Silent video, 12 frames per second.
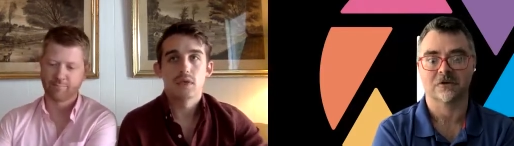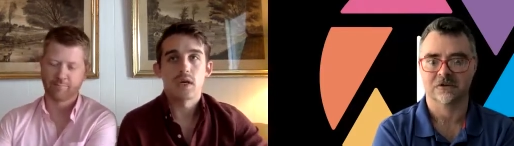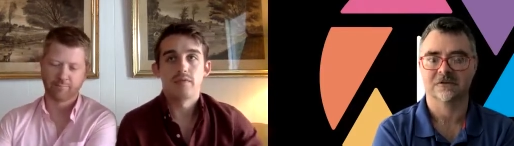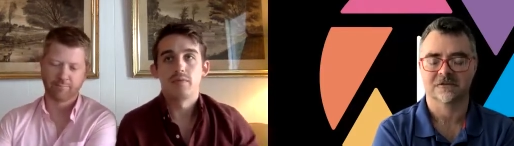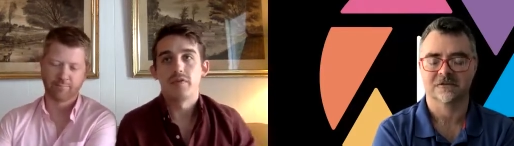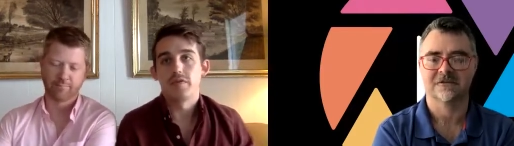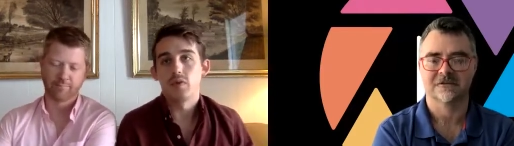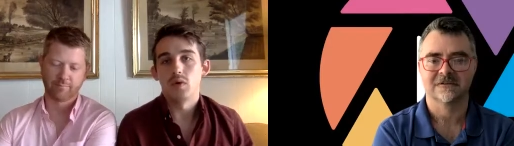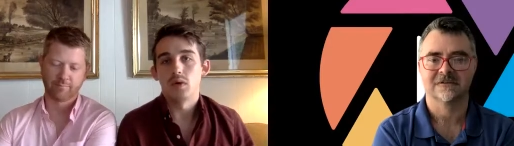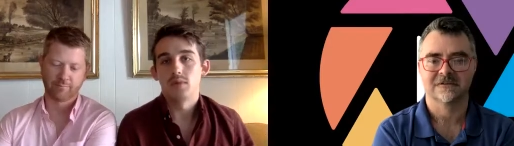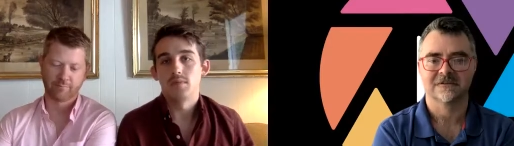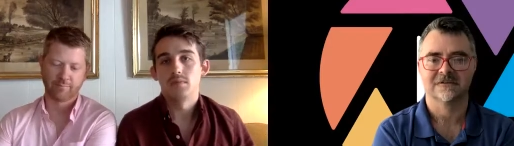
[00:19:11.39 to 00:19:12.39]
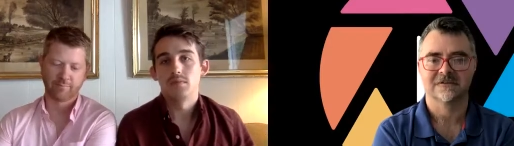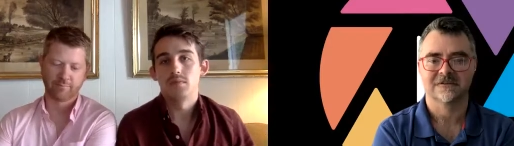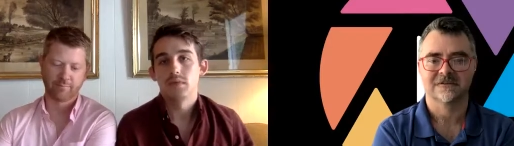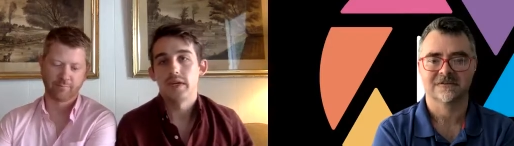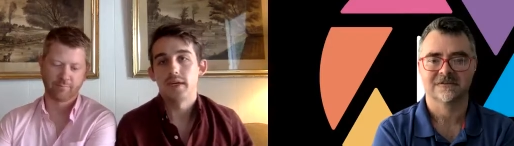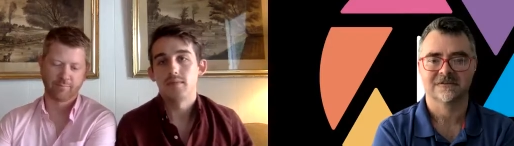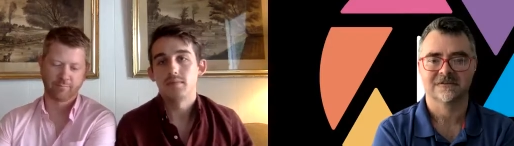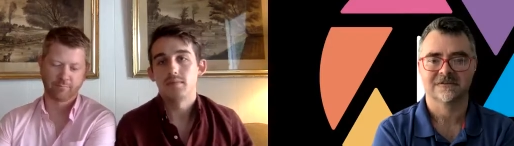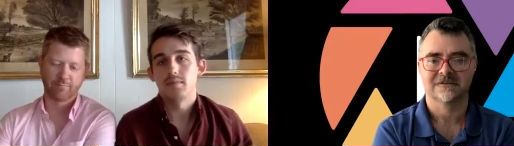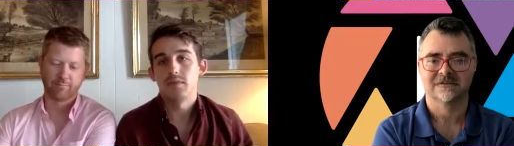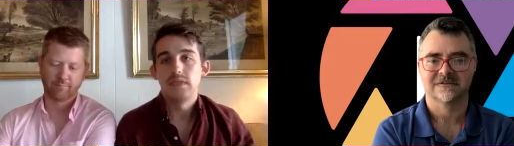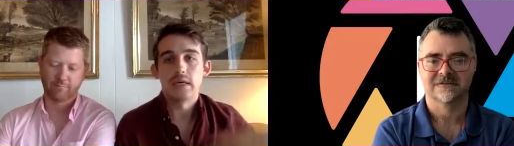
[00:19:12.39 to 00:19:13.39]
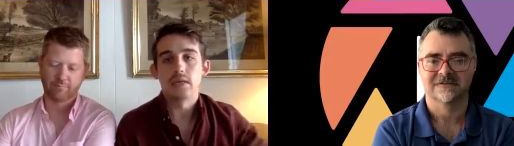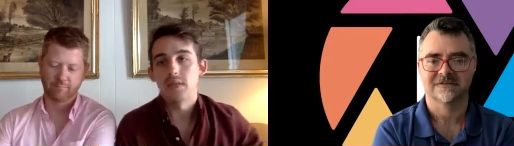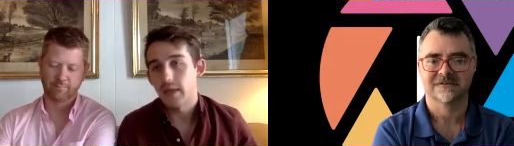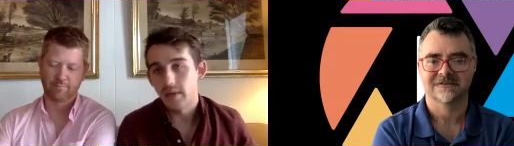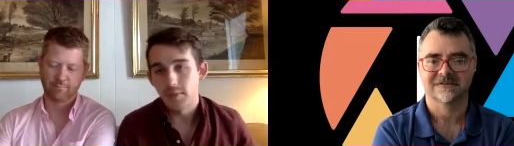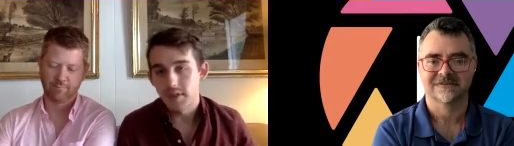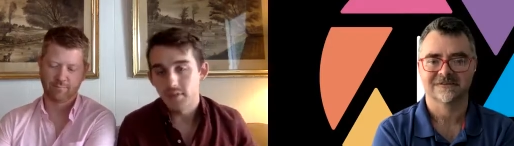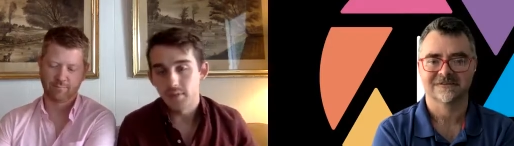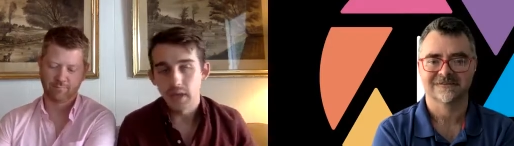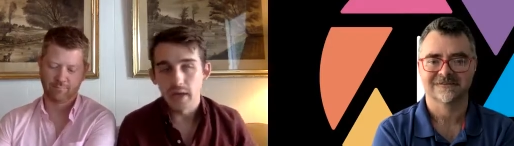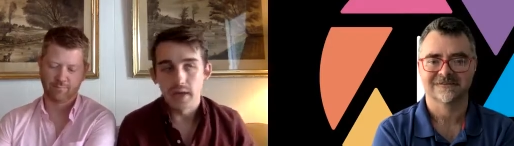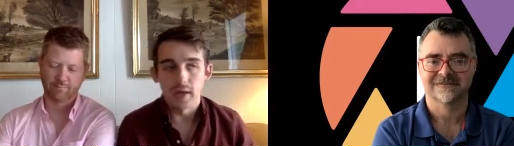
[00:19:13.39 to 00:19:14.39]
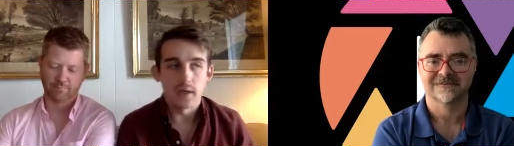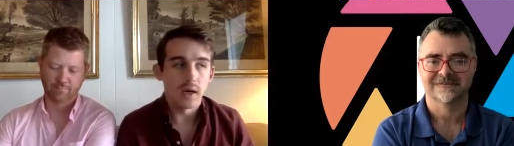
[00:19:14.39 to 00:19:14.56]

Speaker 1: kind of, where like Delta came into play.